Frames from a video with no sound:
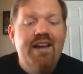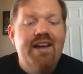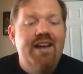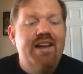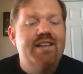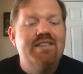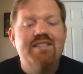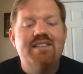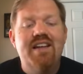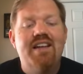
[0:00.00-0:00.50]

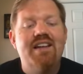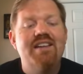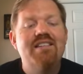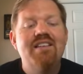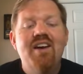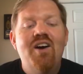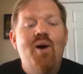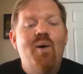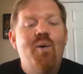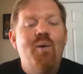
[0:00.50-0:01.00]
It
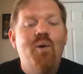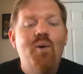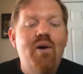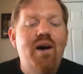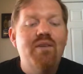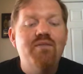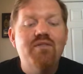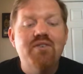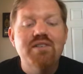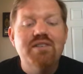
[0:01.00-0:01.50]
says,
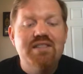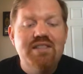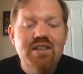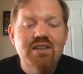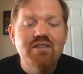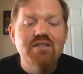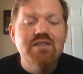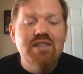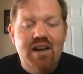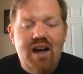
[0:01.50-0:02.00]
whoever
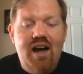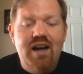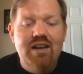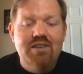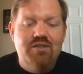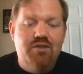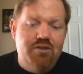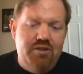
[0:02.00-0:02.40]
steals an ox